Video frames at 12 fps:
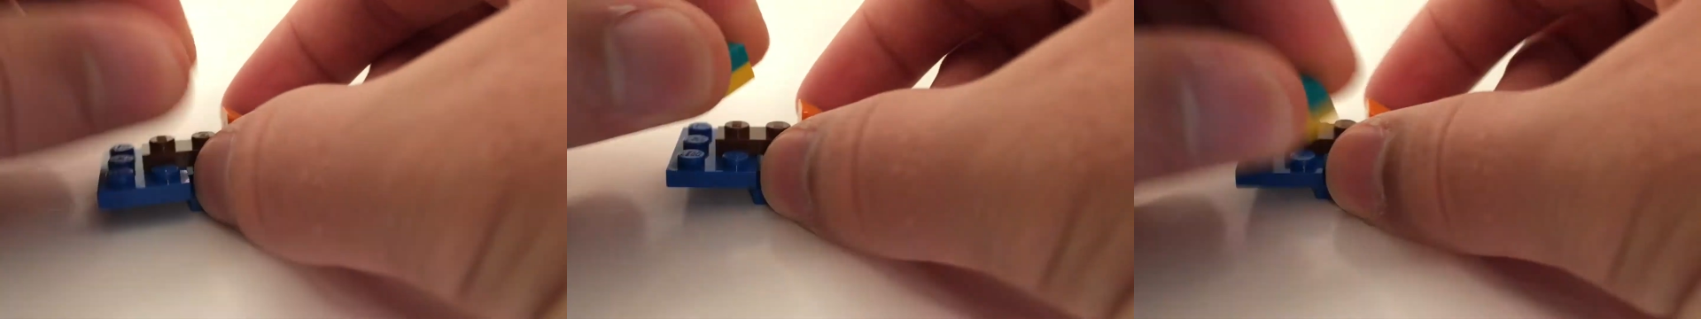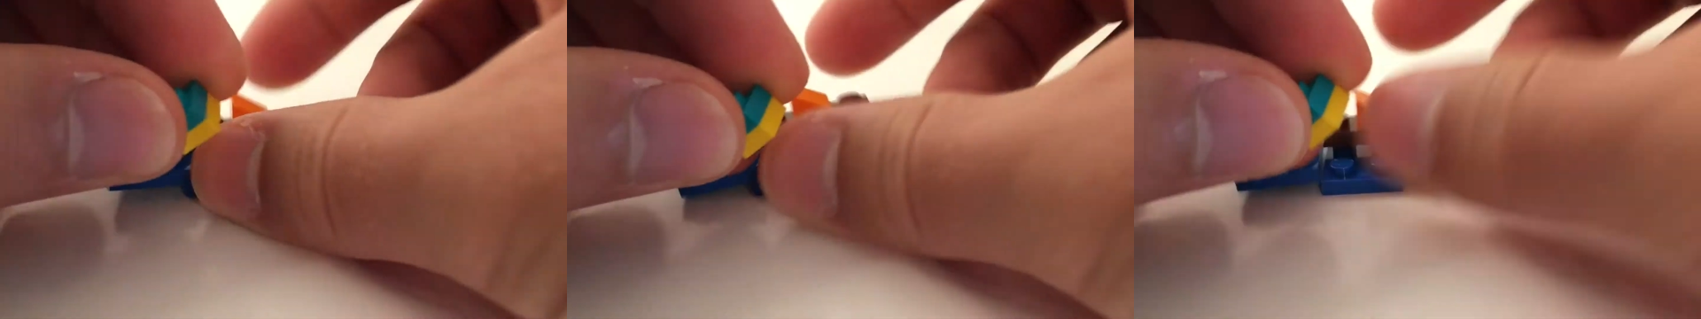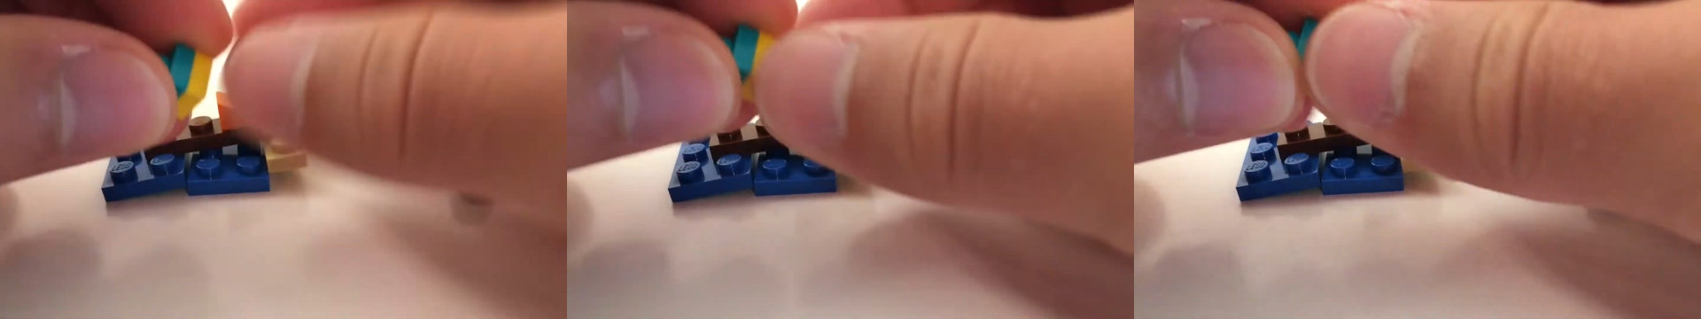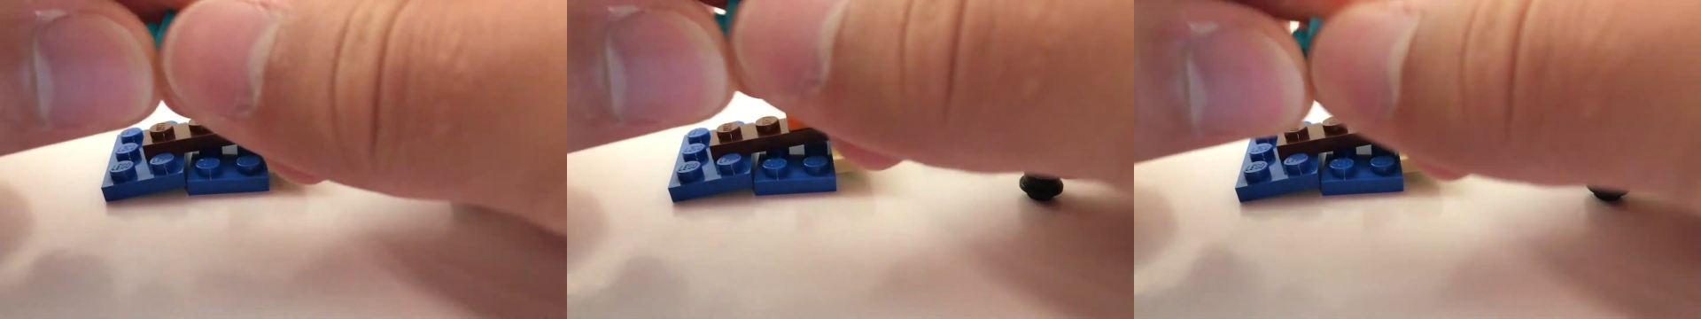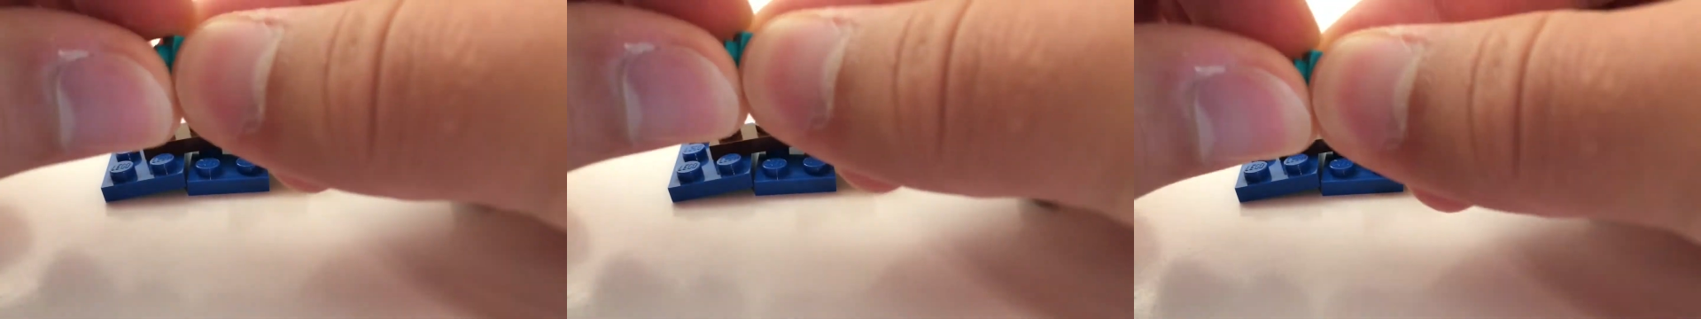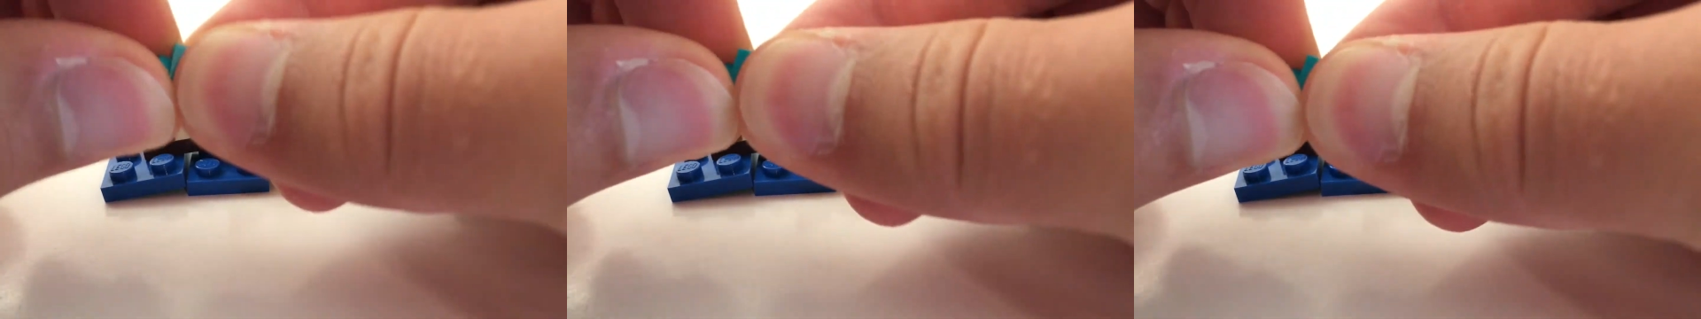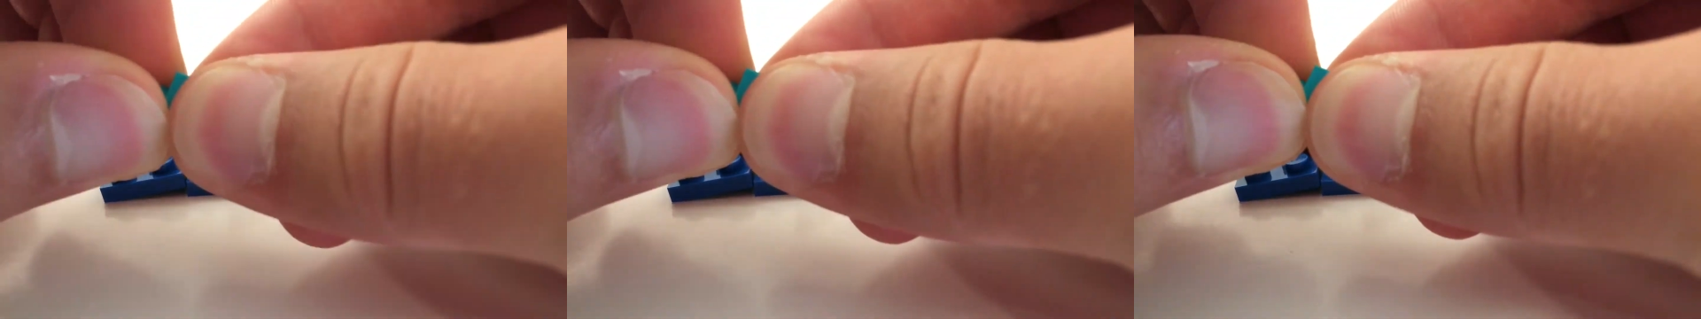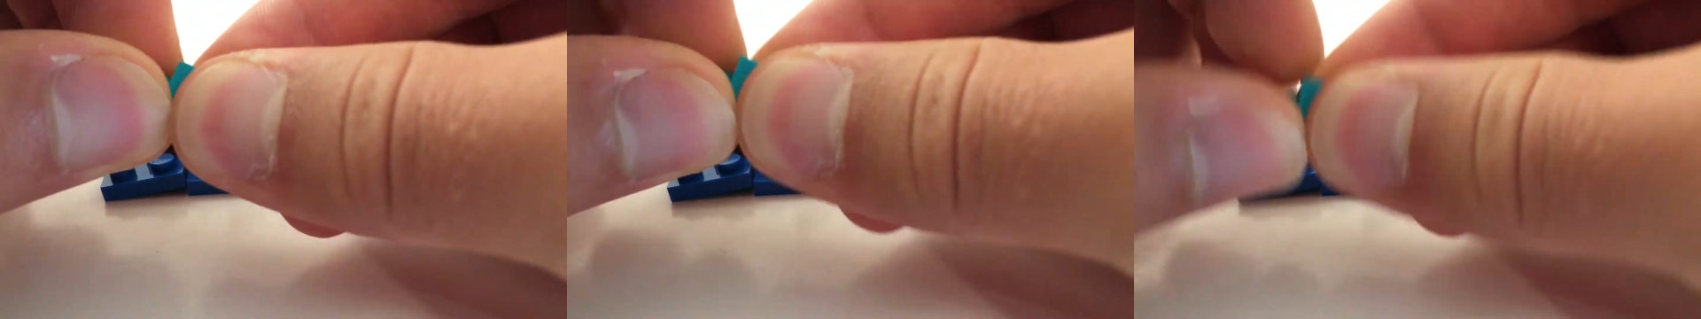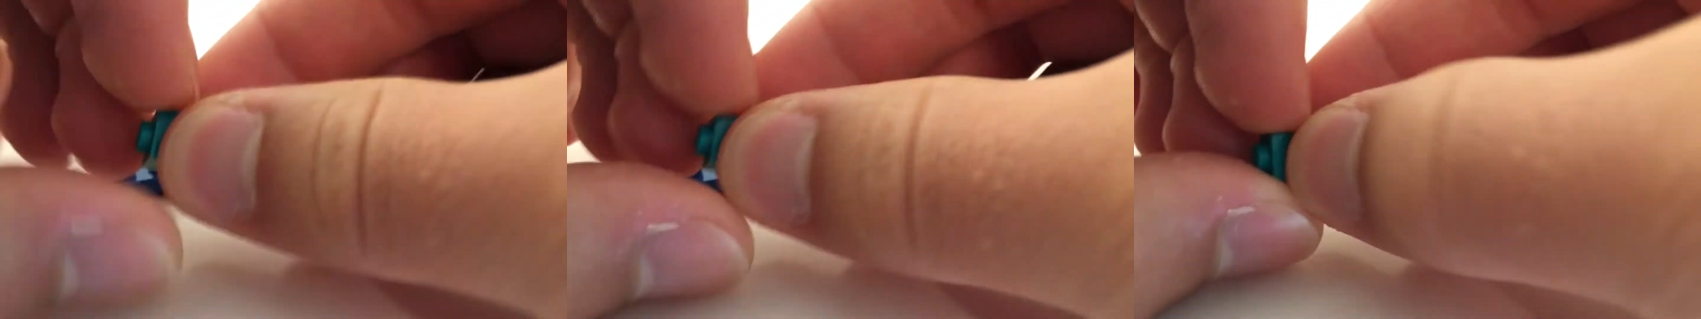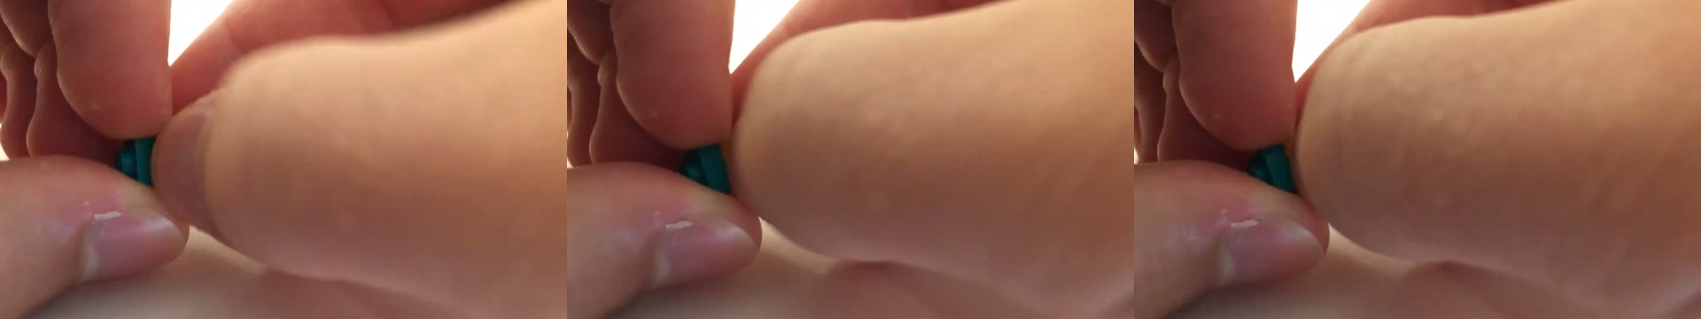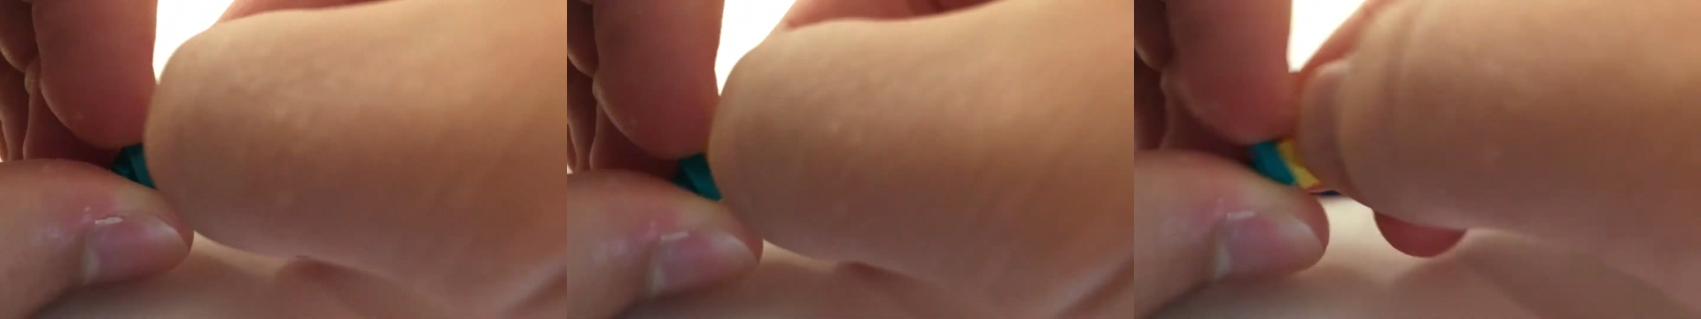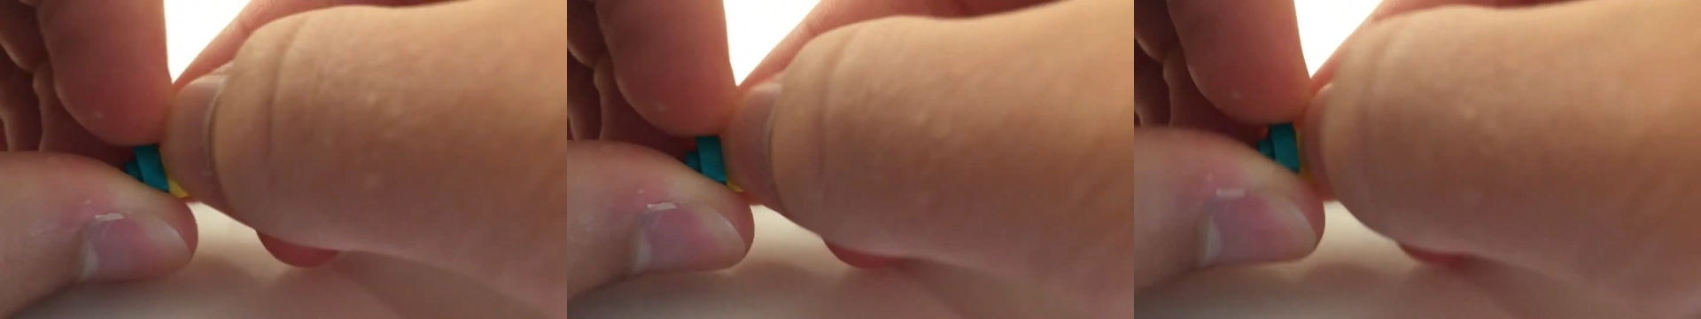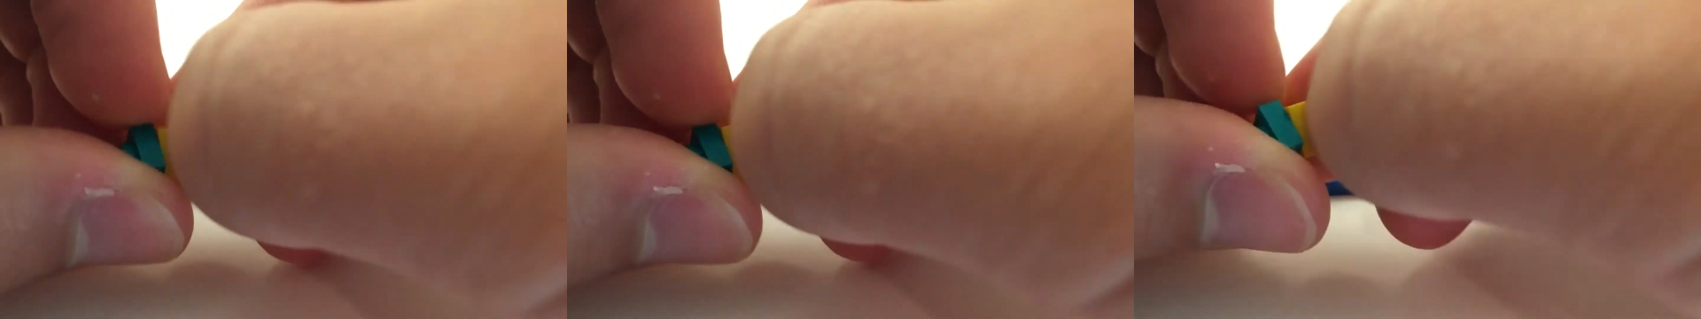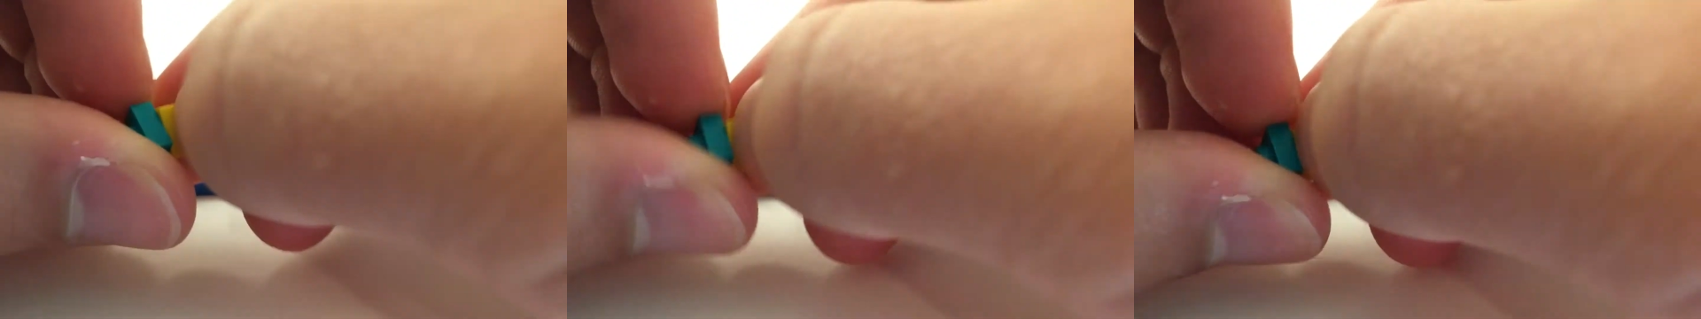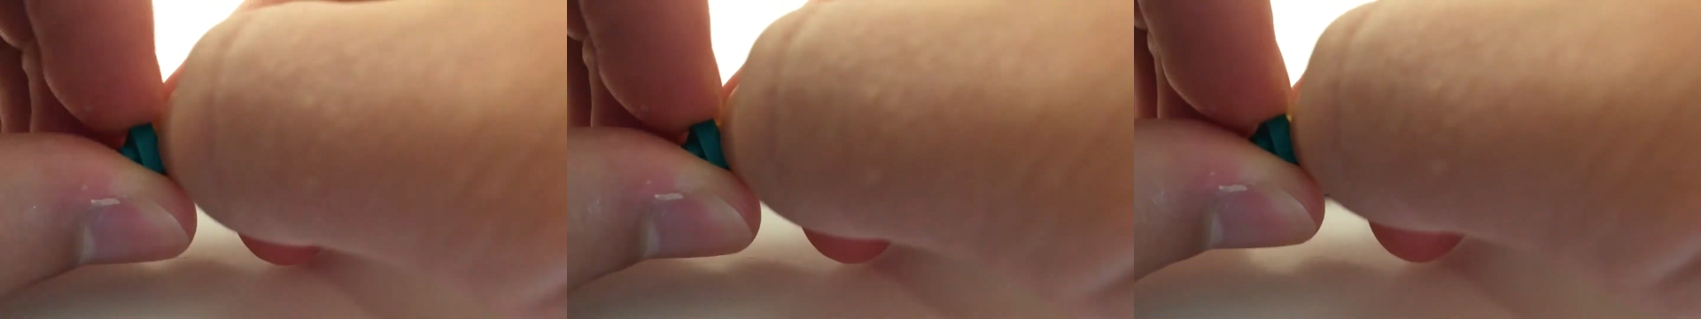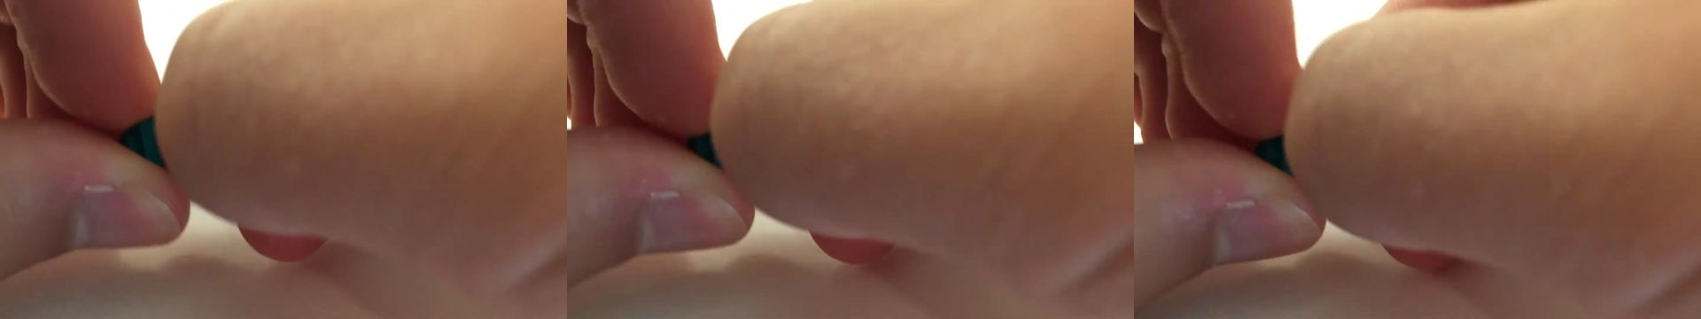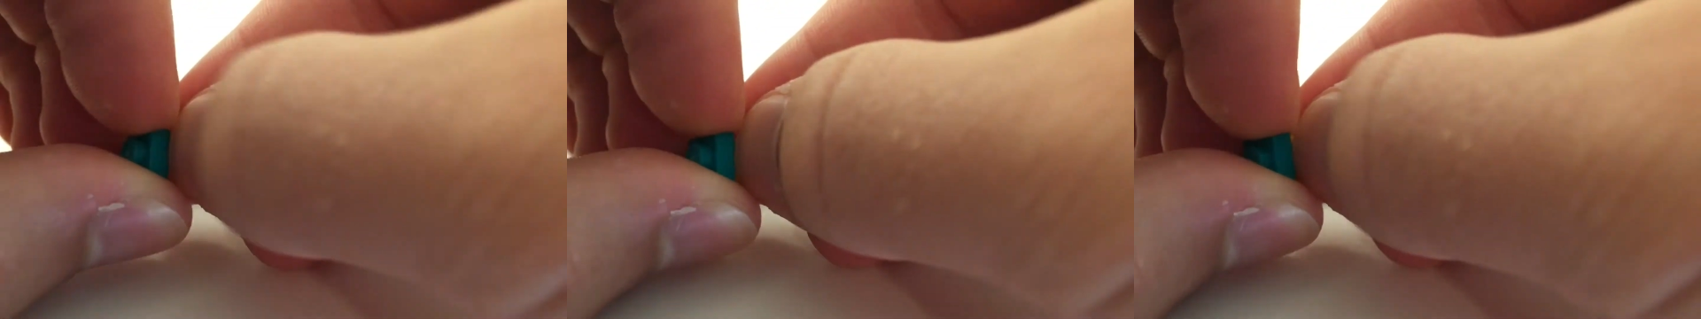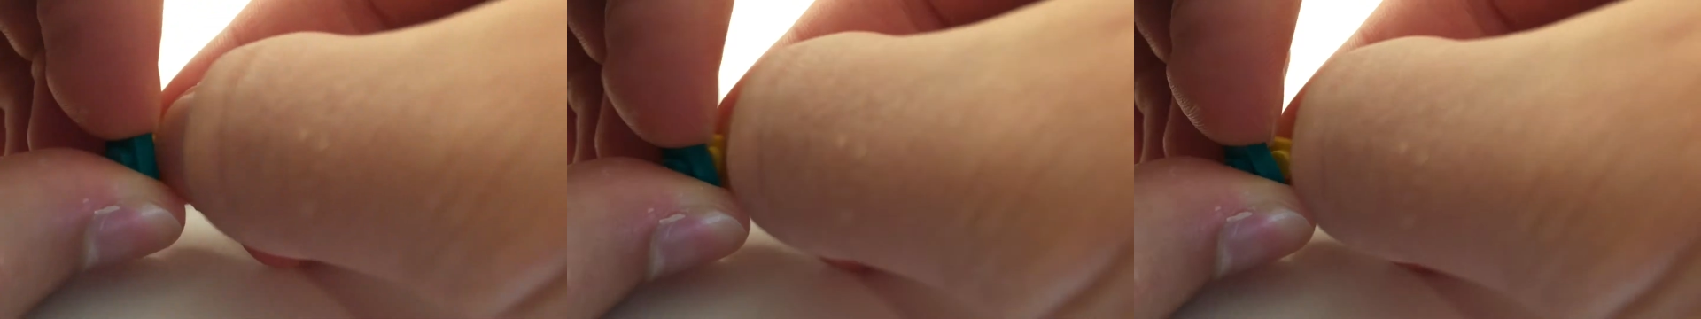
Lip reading: (no speaker visible)